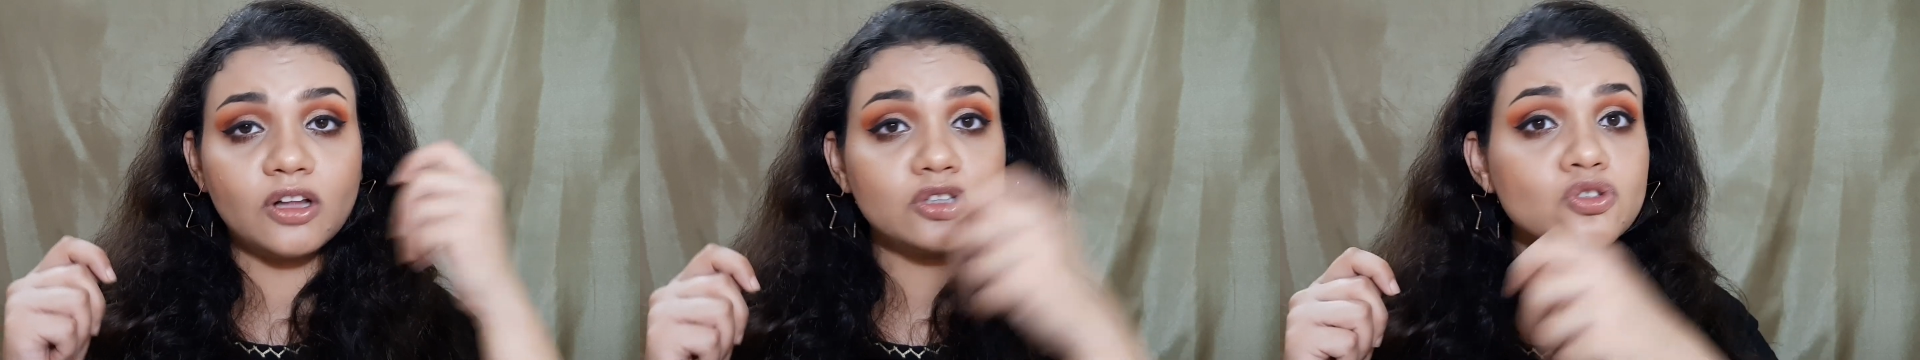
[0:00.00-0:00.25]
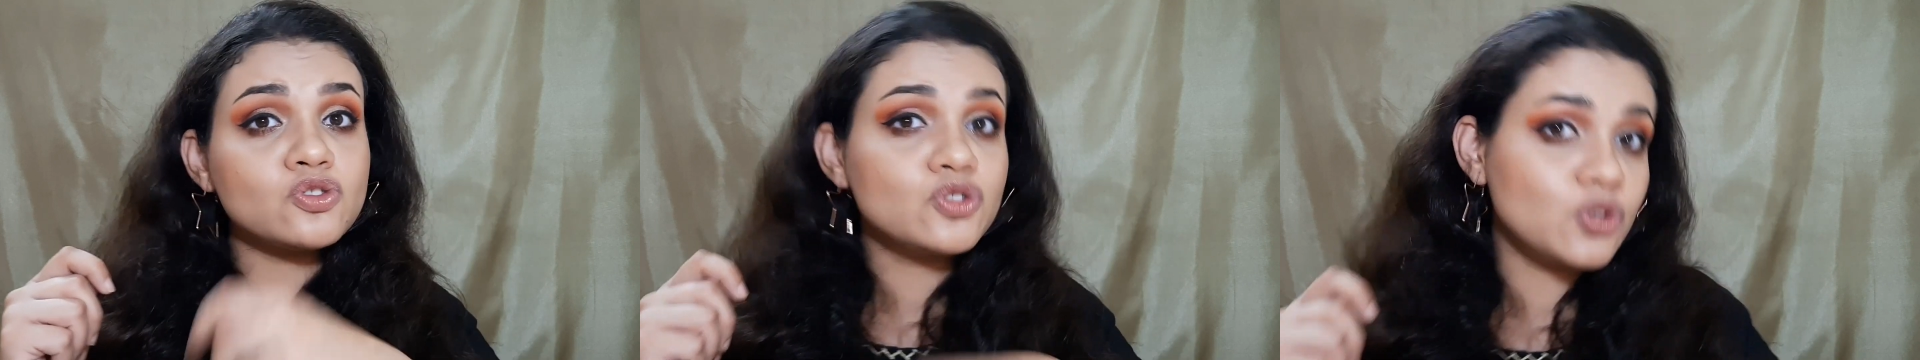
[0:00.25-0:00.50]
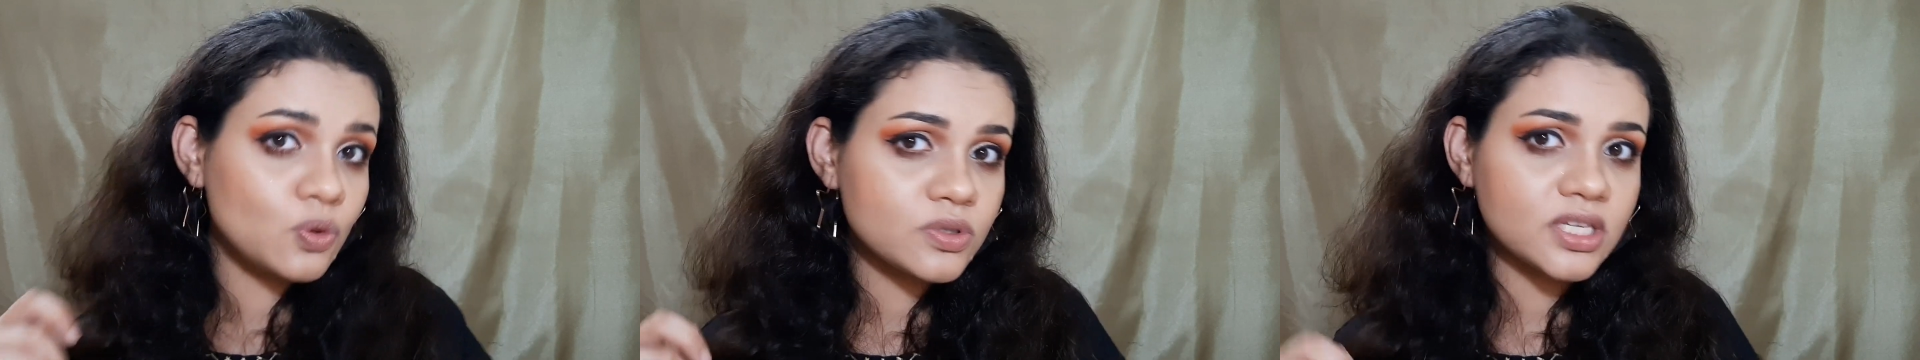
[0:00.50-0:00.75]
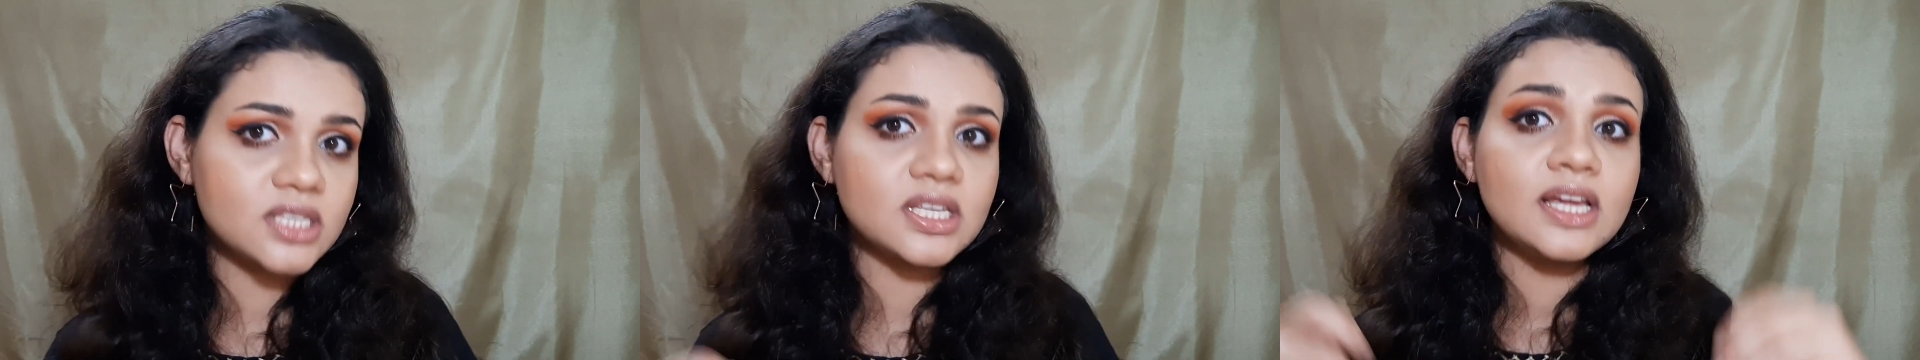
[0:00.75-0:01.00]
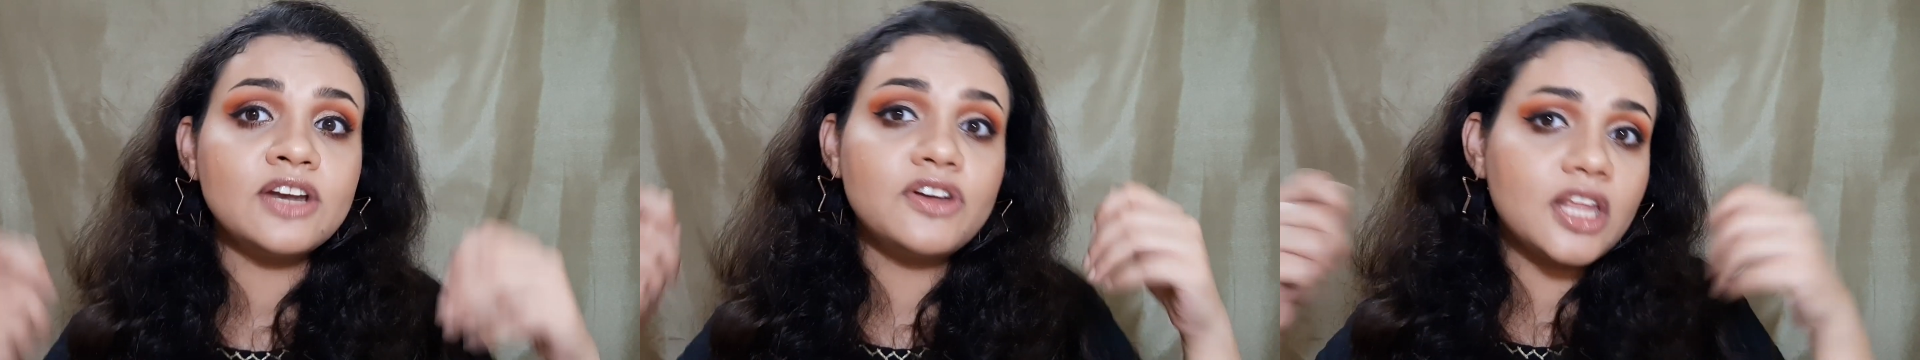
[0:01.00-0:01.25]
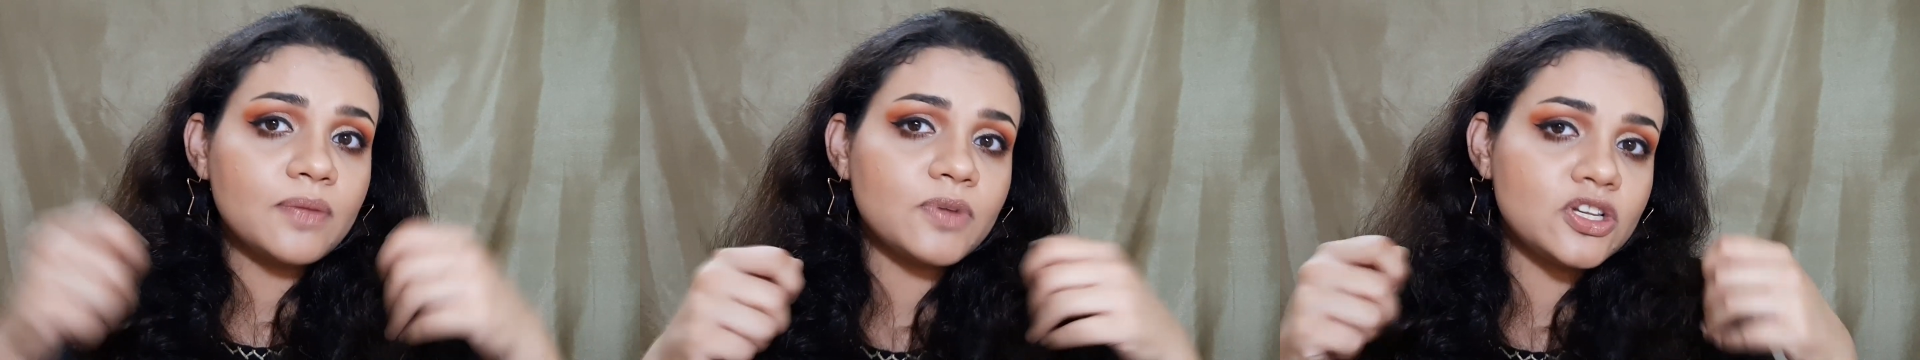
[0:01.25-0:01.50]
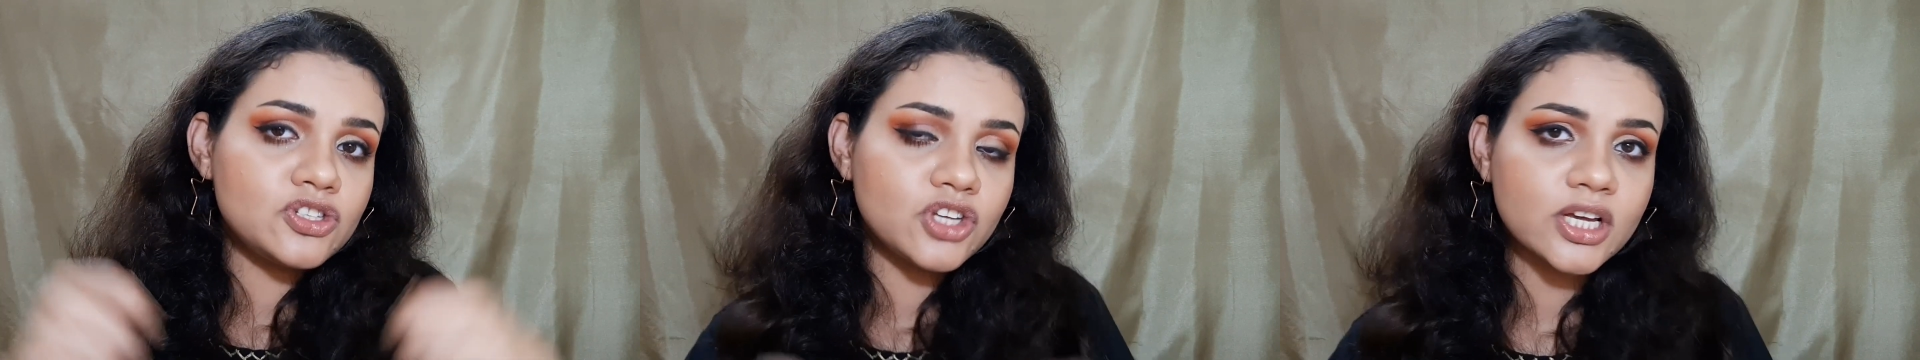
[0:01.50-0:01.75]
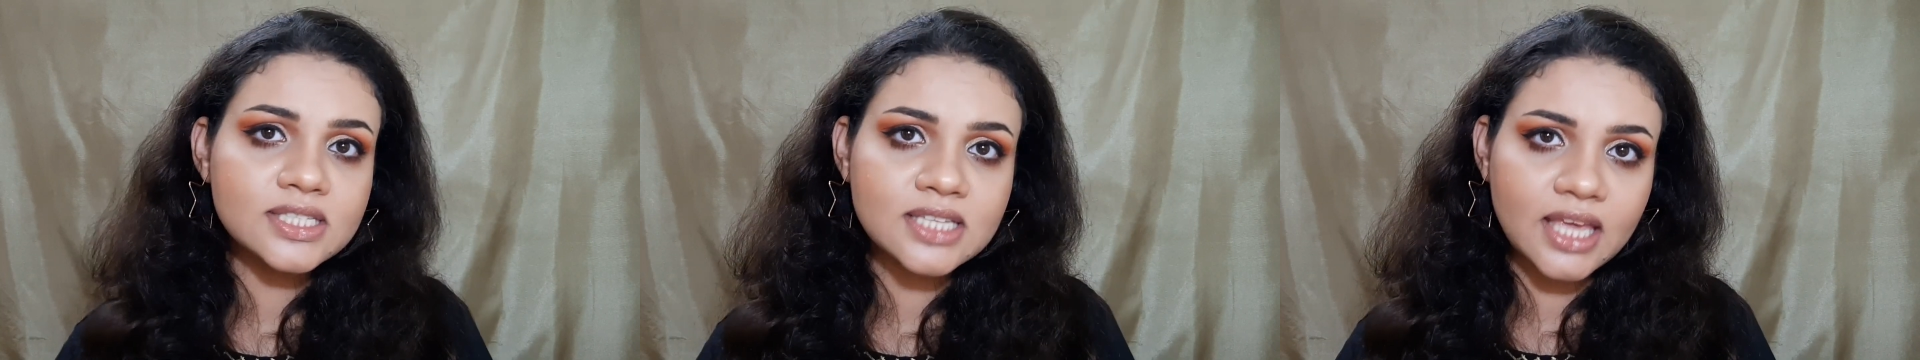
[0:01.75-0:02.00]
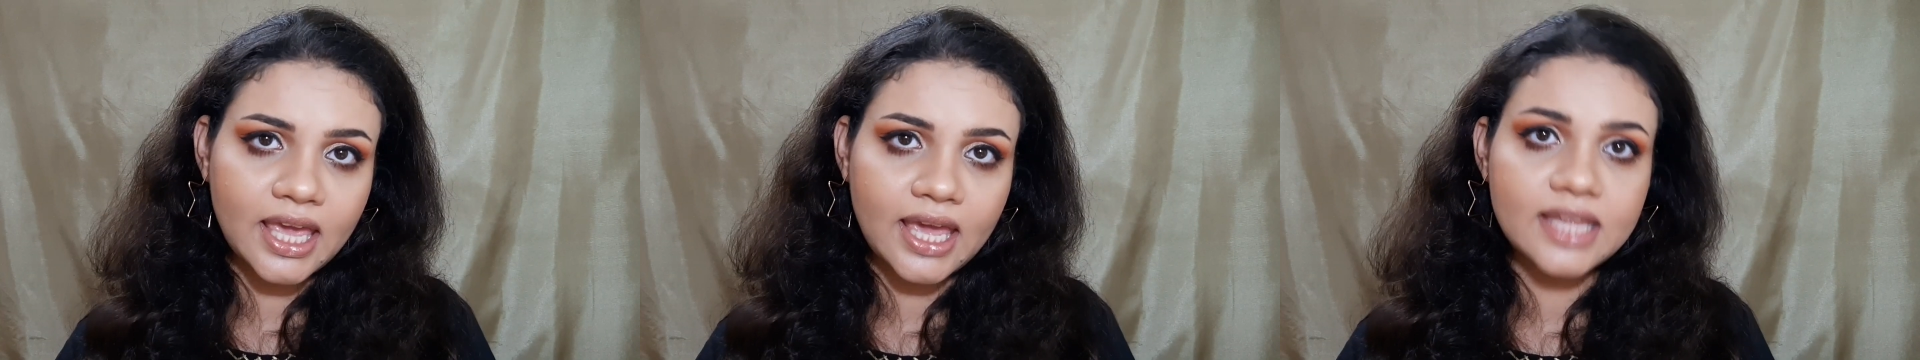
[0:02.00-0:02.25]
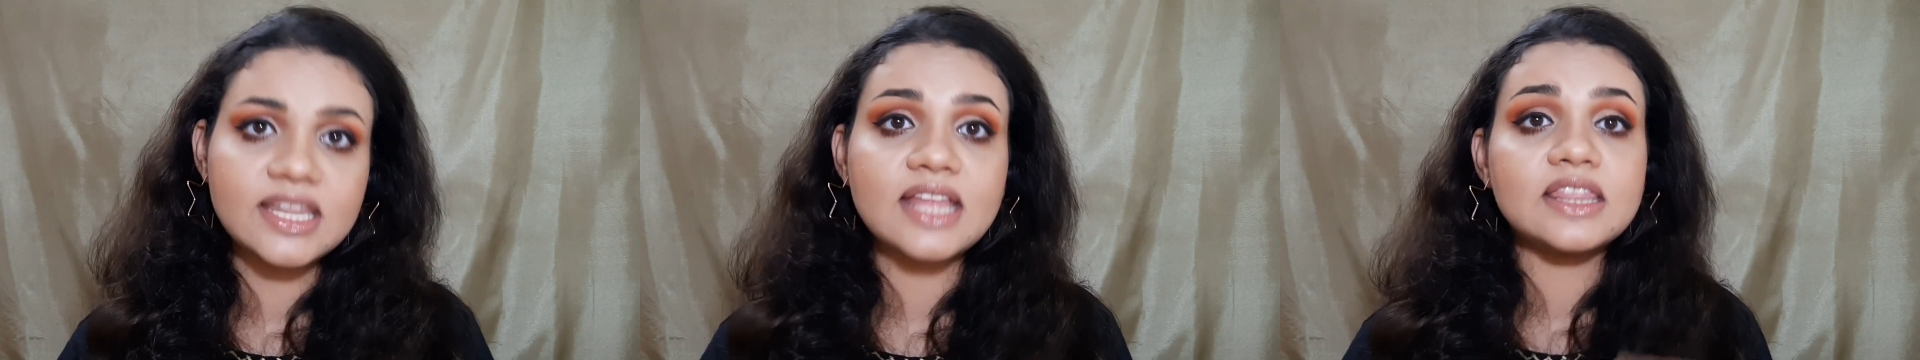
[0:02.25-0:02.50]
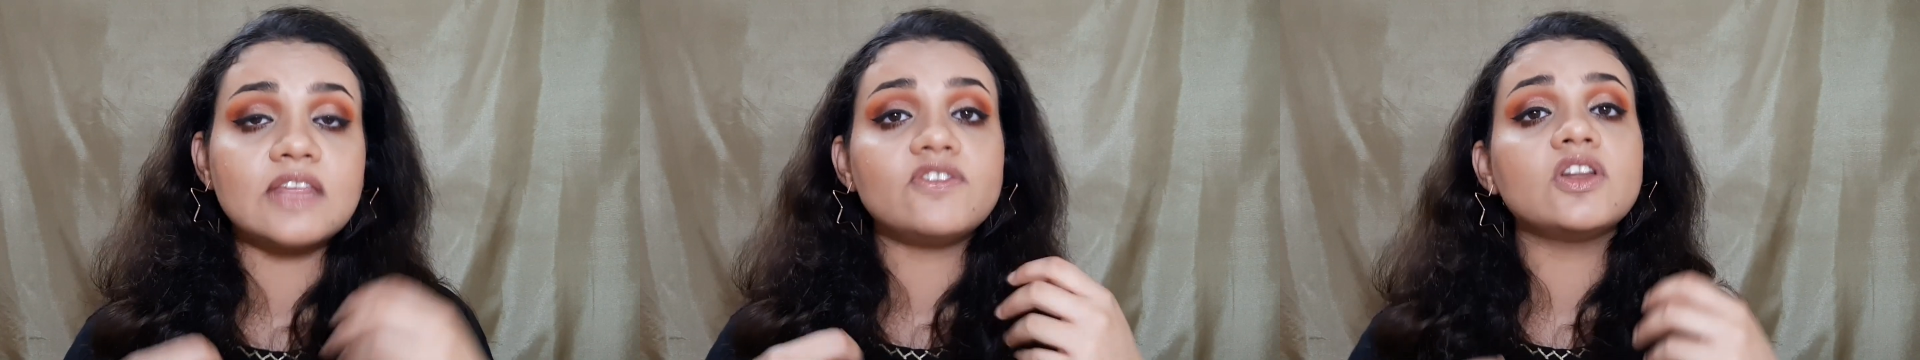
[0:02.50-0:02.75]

uh, all those juices deep into your skin